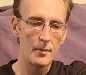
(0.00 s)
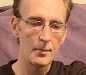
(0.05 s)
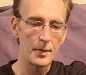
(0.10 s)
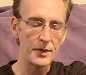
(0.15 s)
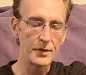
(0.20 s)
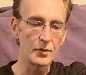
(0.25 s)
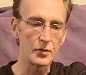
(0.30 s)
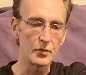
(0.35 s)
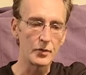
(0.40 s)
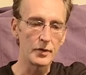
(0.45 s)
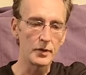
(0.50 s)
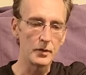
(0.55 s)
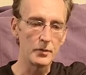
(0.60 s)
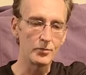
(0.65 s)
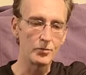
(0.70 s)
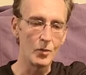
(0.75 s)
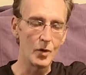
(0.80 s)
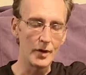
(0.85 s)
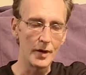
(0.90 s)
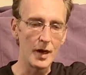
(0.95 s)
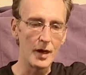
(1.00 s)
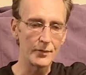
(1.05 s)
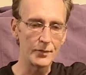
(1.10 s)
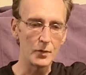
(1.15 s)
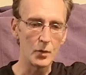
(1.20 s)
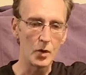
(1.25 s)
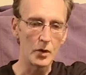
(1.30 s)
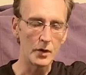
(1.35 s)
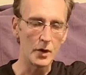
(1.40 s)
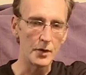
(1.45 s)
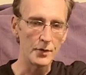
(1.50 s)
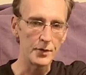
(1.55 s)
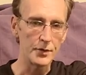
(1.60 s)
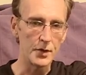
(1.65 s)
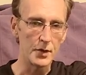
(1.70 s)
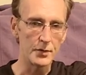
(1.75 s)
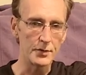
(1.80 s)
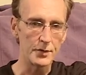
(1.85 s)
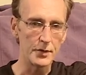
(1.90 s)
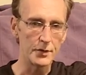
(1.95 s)
But you don't really want to have to walk
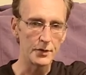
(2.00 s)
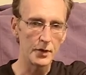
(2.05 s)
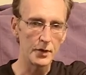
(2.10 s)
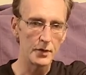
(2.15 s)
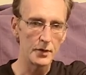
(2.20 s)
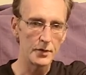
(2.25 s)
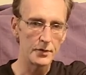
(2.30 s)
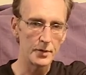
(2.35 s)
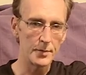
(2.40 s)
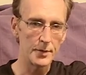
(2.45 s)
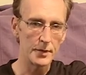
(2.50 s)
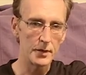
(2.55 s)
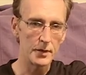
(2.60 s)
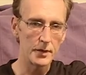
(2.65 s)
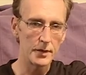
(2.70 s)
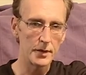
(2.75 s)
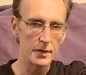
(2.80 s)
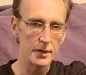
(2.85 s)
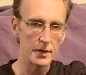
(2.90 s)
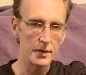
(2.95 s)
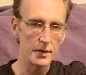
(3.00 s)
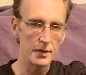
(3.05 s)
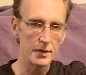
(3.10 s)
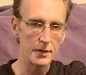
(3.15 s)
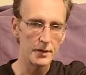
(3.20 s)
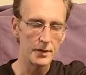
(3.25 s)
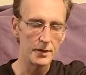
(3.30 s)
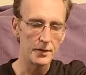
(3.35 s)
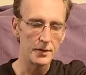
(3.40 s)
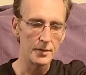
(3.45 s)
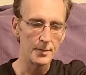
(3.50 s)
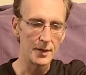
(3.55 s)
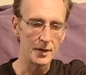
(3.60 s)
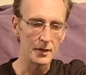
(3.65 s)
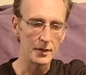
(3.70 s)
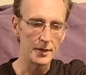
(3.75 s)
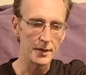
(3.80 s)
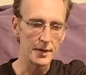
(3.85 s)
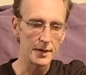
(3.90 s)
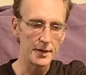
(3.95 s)
100 yards to the toilet or something like that in the
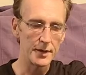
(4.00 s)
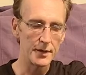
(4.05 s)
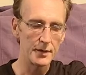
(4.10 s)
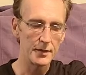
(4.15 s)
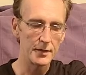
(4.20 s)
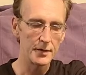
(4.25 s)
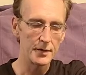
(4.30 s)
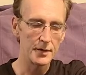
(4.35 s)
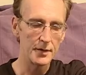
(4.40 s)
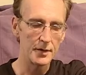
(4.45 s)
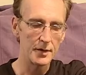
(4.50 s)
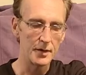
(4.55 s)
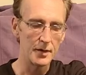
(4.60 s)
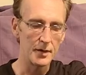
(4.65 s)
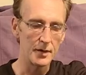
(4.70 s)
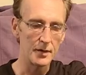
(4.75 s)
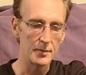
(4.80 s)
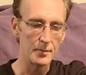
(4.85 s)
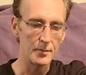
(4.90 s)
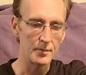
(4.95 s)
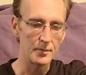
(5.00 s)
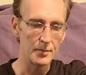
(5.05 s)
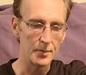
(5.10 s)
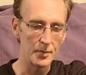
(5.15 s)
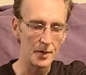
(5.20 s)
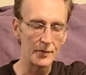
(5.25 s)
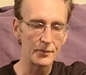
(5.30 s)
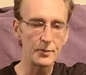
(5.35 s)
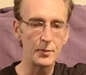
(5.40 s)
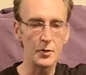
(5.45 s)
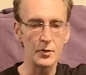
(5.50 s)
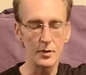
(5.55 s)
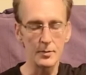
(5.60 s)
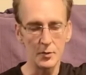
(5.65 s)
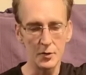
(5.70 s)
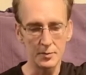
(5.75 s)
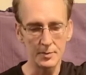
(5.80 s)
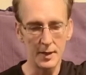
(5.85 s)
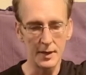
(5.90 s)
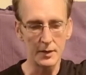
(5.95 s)
middle of the night. Have to put
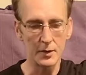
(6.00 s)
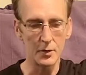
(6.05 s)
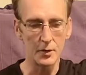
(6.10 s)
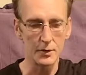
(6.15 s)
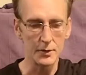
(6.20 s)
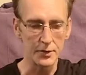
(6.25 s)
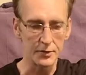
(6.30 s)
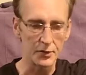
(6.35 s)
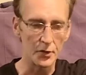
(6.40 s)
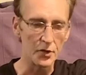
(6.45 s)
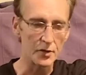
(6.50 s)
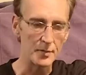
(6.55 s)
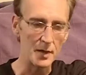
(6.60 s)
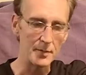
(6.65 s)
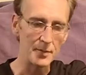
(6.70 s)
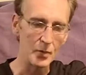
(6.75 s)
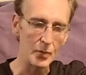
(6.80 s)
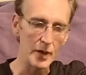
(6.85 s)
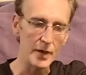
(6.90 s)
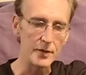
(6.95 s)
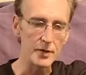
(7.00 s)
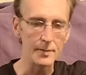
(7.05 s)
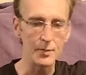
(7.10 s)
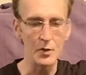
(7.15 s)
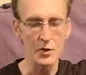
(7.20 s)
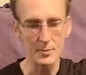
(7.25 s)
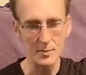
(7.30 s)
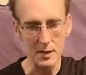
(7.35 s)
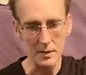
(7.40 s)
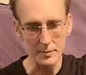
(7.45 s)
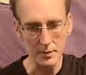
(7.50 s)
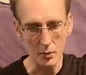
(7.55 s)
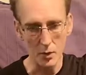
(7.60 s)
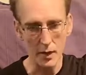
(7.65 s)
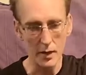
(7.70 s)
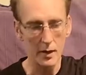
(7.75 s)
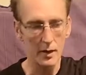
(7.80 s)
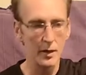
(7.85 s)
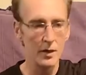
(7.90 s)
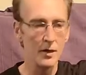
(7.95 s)
your boots back on, your socks might be wet, your boots might be
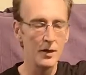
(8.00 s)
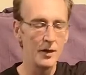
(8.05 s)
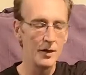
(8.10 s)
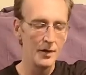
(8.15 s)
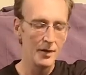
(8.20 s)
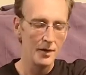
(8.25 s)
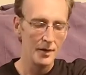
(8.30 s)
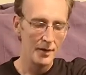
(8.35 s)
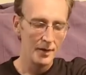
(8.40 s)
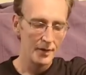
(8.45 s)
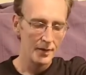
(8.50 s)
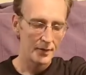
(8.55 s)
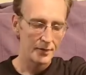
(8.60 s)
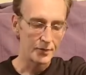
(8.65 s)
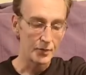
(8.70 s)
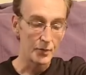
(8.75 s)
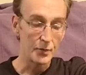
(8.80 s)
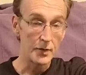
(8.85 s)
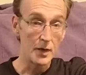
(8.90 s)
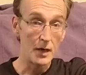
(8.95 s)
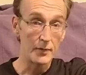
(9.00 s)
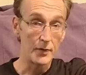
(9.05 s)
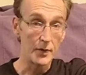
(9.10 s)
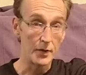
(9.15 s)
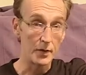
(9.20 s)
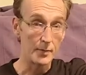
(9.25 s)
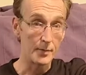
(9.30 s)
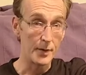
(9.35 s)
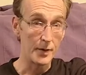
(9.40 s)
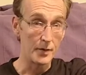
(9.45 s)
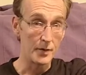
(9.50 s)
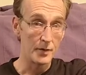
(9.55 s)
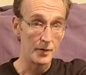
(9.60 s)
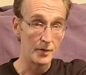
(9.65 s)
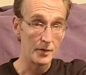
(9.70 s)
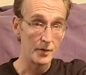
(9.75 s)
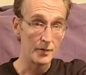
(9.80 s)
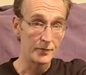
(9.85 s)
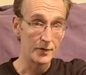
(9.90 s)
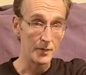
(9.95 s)
wet. So you have another pair
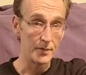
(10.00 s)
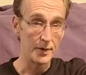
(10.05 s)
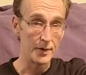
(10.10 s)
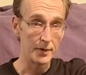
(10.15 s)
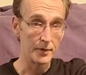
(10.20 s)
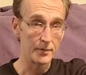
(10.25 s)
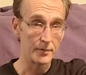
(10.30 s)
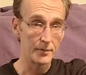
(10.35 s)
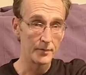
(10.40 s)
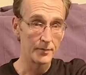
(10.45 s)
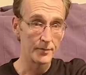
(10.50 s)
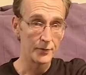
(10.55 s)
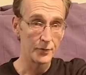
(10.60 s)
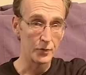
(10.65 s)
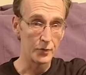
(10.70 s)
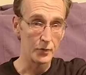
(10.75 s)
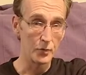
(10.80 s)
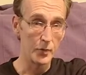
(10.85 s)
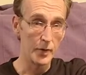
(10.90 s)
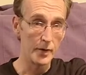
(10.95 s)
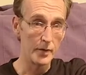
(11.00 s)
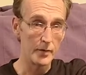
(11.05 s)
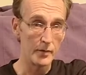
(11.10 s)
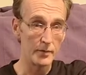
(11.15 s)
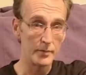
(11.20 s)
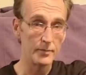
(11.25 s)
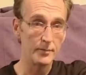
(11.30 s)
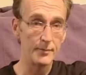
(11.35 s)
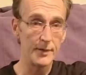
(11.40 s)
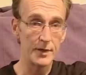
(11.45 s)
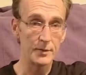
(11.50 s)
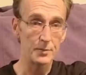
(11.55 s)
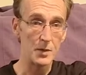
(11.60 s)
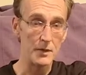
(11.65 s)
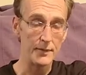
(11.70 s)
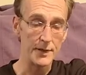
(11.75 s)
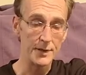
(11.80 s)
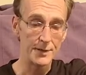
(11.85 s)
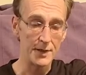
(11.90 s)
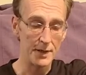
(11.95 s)
of something to wear. Makes
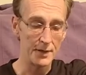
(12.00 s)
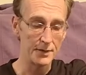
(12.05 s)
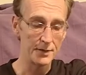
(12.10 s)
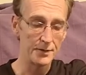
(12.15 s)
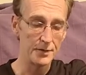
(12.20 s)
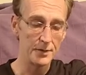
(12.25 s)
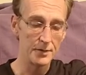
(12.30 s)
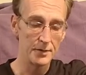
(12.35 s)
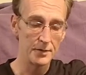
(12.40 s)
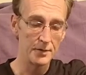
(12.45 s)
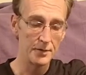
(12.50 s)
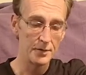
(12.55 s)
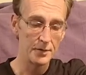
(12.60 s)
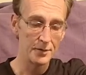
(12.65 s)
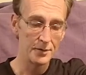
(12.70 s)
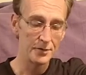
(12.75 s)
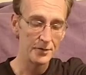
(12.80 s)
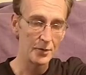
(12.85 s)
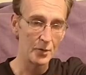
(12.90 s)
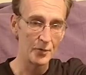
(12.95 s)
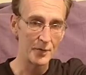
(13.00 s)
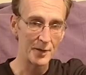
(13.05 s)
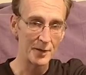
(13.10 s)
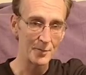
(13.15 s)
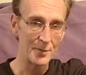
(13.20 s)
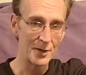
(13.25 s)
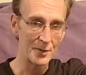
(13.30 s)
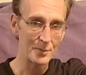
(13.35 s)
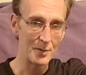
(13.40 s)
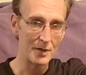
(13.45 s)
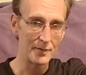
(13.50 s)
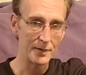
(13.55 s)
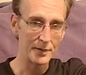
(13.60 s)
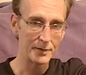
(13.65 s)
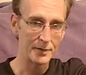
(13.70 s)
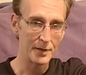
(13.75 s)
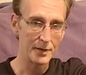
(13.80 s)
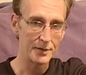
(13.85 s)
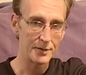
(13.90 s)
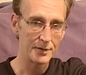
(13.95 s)
perfect sense. Still think it makes
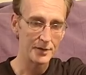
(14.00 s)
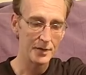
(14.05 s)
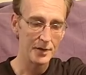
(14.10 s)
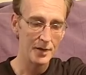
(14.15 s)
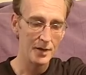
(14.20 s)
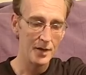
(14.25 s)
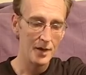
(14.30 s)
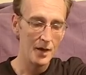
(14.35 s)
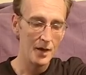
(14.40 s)
perfect sense.